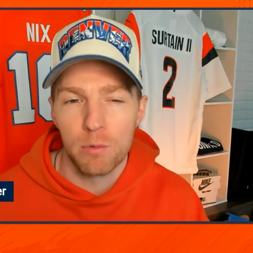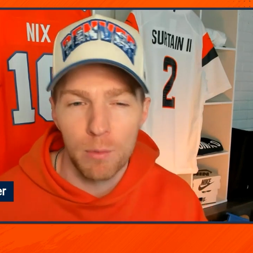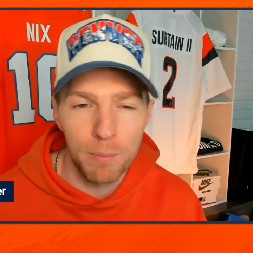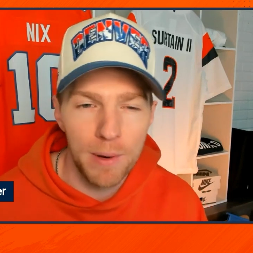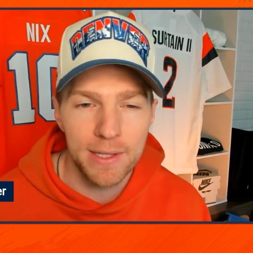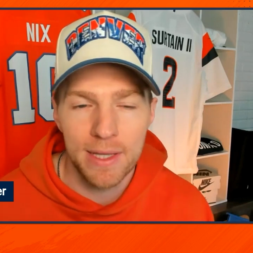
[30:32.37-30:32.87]
We'll
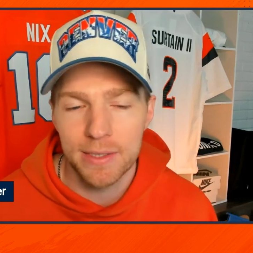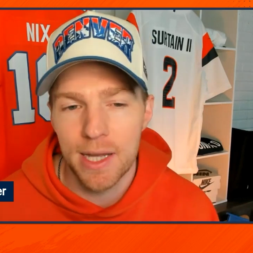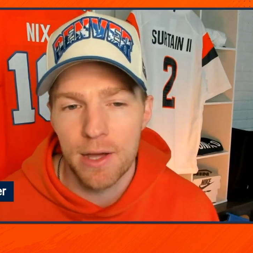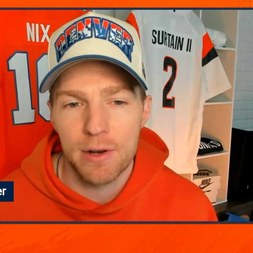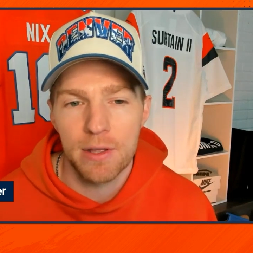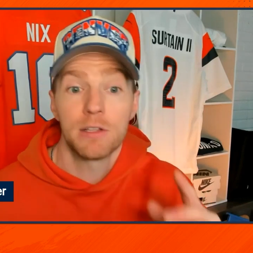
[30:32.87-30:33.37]
break that
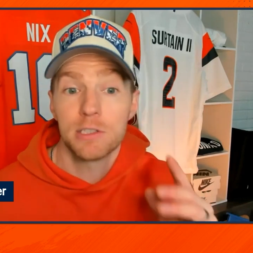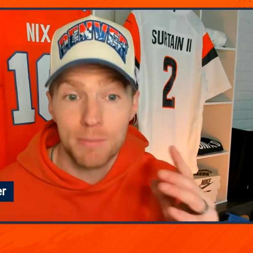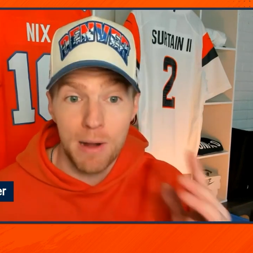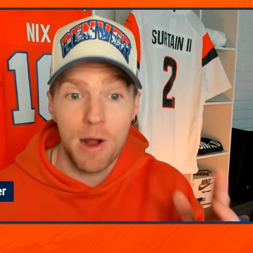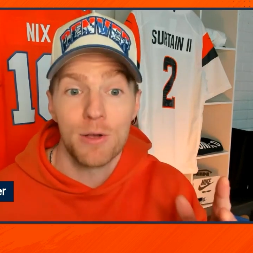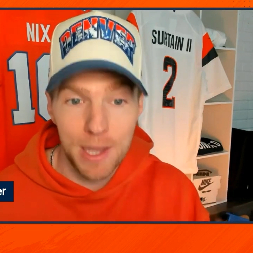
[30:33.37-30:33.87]
down on
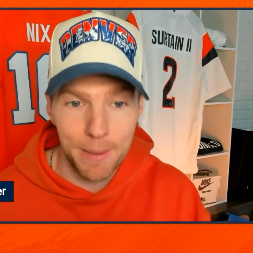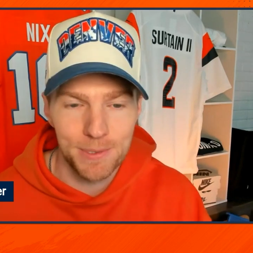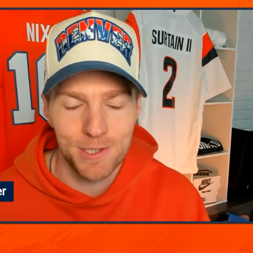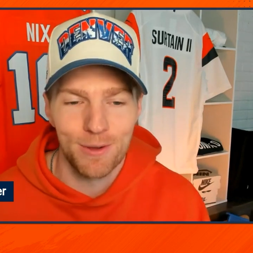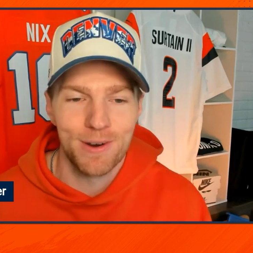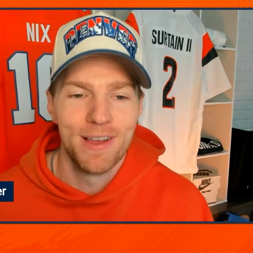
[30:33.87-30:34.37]
tomorrow's
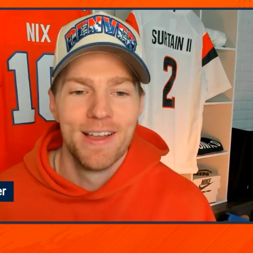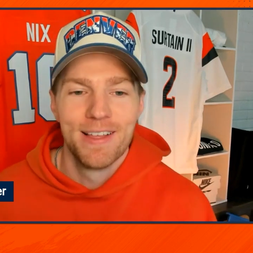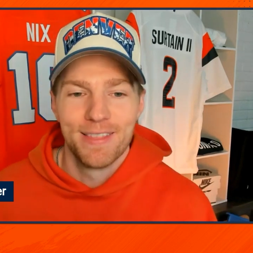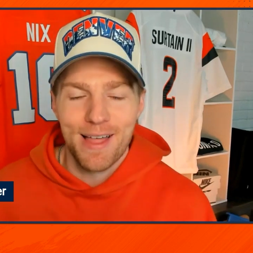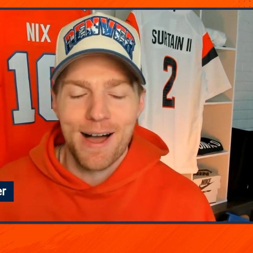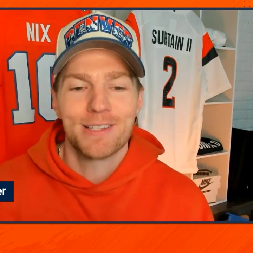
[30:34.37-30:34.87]
episode,
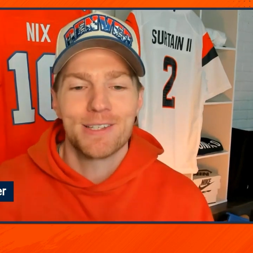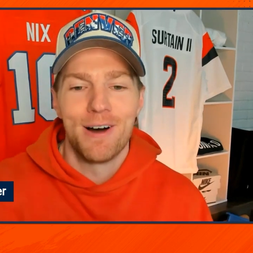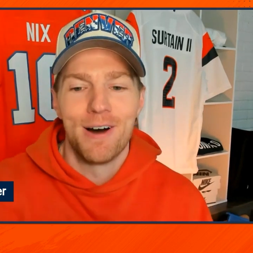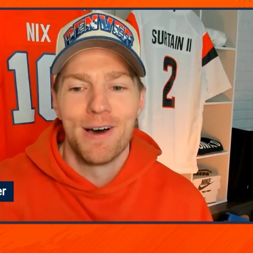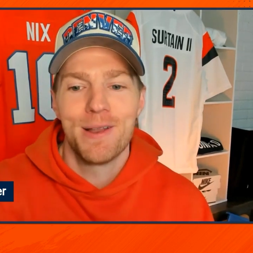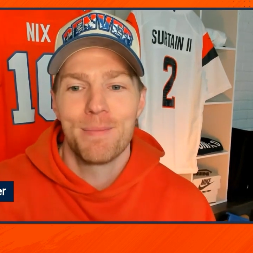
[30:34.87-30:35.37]
Locked On